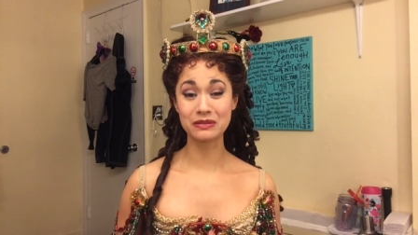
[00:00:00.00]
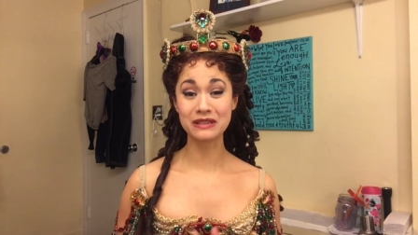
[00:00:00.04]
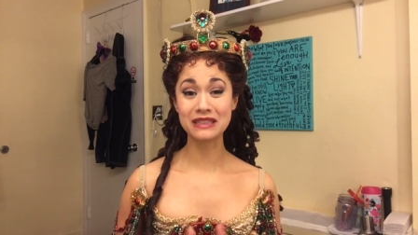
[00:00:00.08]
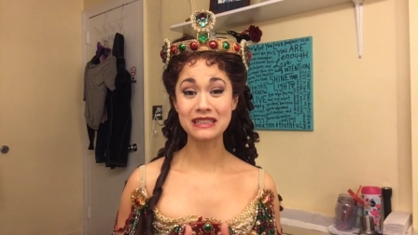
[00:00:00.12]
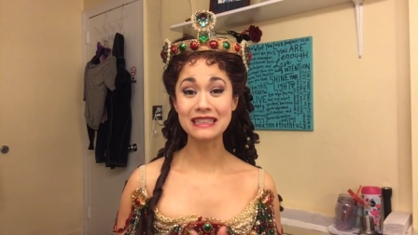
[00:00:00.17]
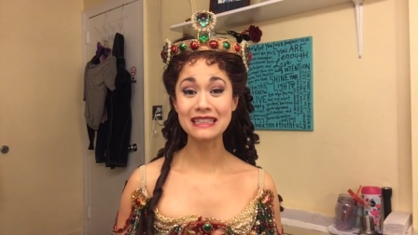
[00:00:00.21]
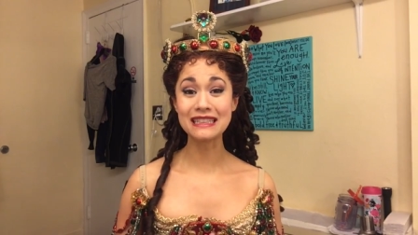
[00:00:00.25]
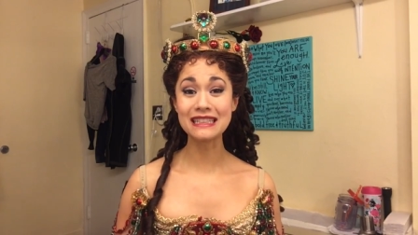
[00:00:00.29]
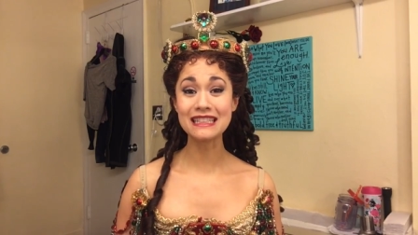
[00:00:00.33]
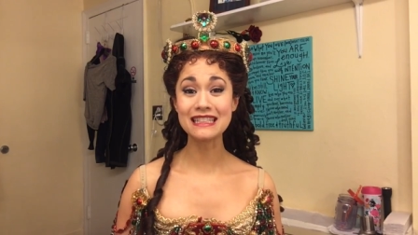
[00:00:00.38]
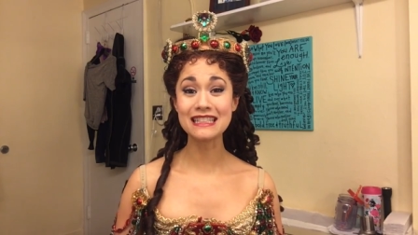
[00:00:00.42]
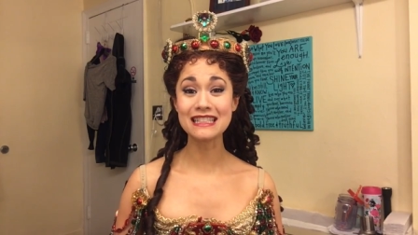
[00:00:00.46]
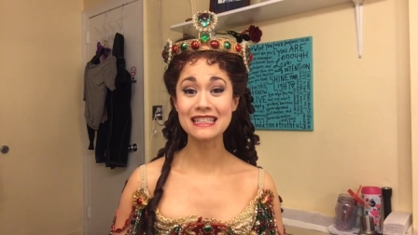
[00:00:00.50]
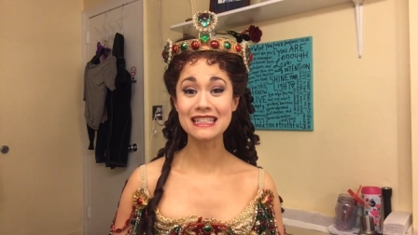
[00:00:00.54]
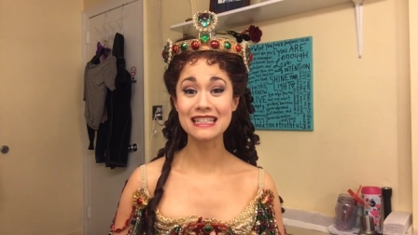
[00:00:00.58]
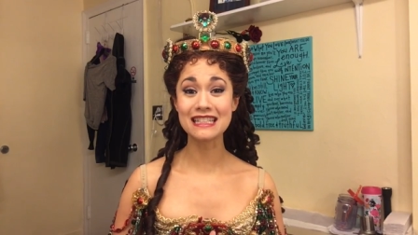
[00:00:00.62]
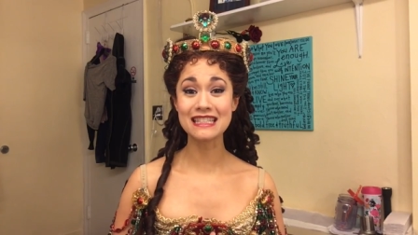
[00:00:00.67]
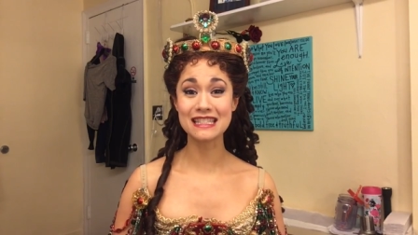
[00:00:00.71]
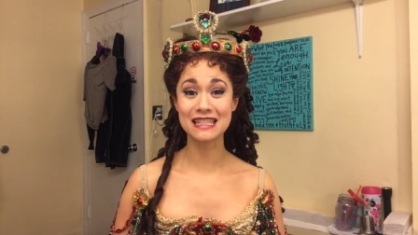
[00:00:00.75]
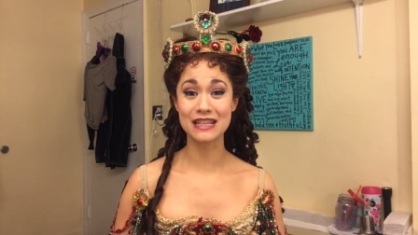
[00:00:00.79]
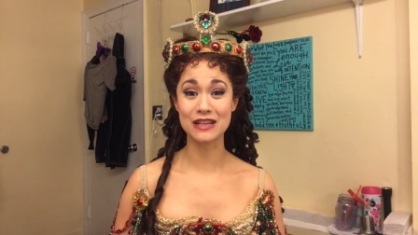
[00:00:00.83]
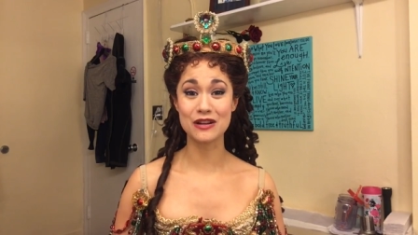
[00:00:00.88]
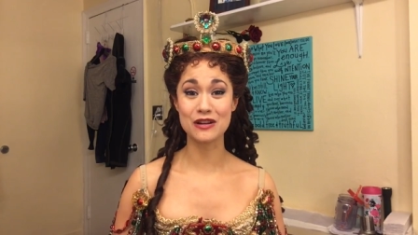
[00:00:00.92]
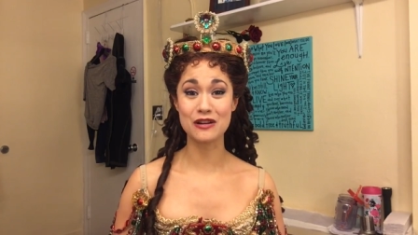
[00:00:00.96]
Please
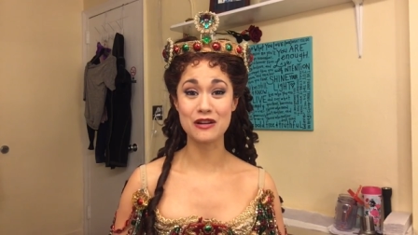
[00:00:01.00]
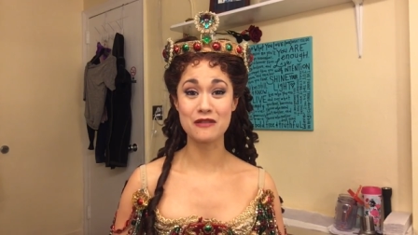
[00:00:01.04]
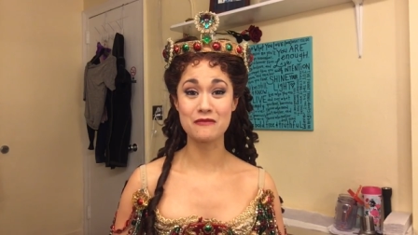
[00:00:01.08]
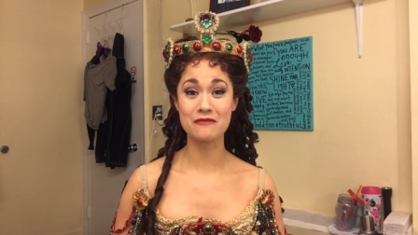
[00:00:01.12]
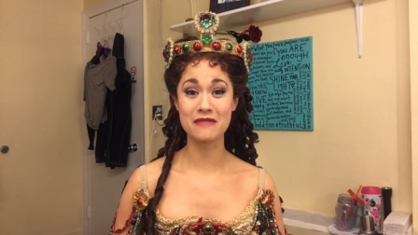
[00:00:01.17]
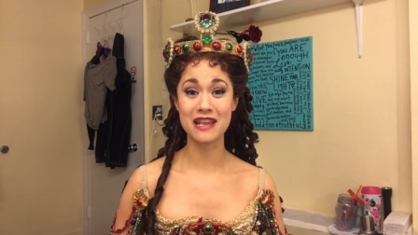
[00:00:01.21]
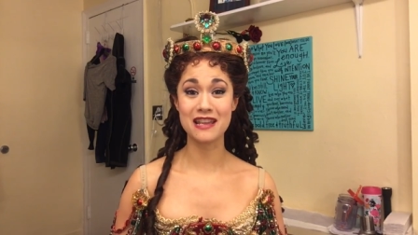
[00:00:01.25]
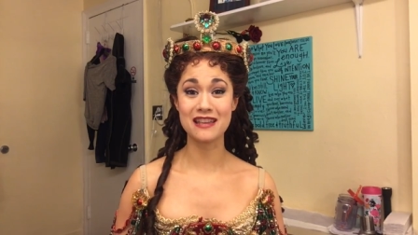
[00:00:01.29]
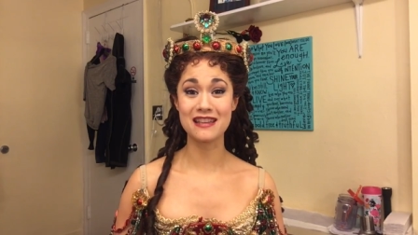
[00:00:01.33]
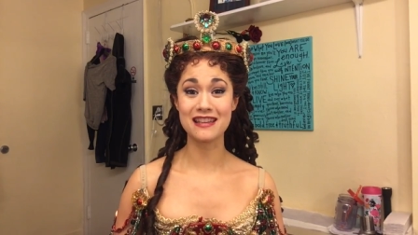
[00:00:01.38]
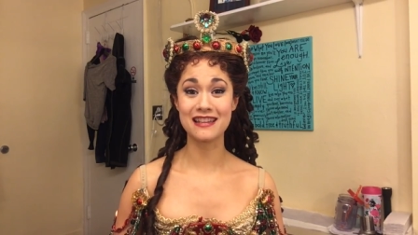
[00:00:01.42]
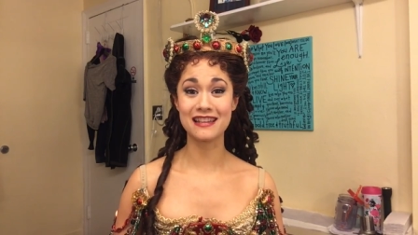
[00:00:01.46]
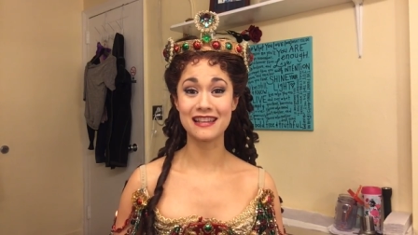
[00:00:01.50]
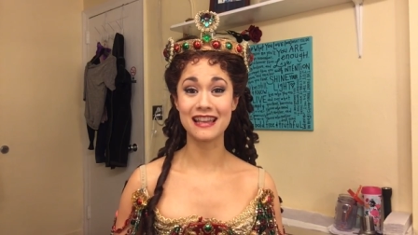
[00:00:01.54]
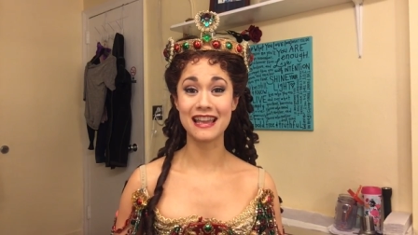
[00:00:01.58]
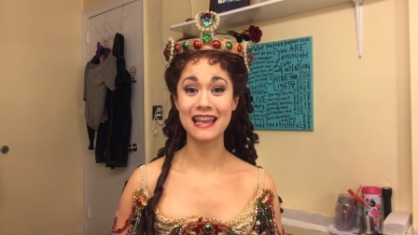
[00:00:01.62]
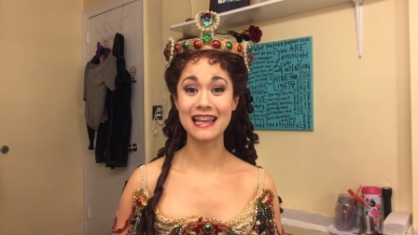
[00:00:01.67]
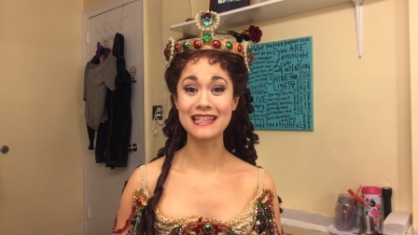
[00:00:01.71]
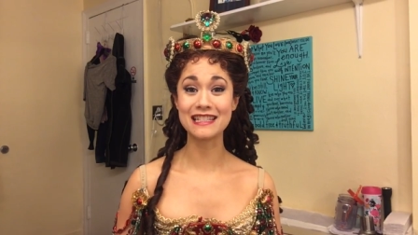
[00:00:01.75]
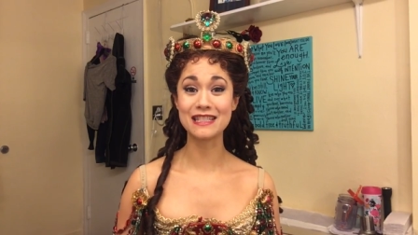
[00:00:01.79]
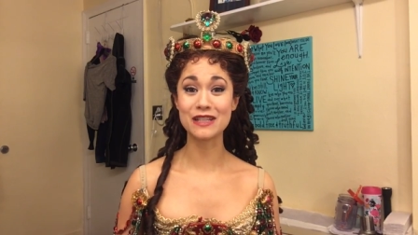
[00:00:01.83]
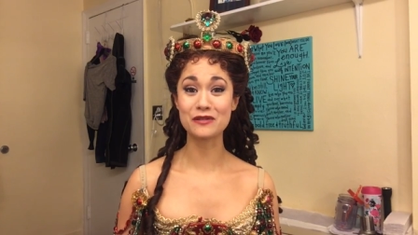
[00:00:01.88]
consider making a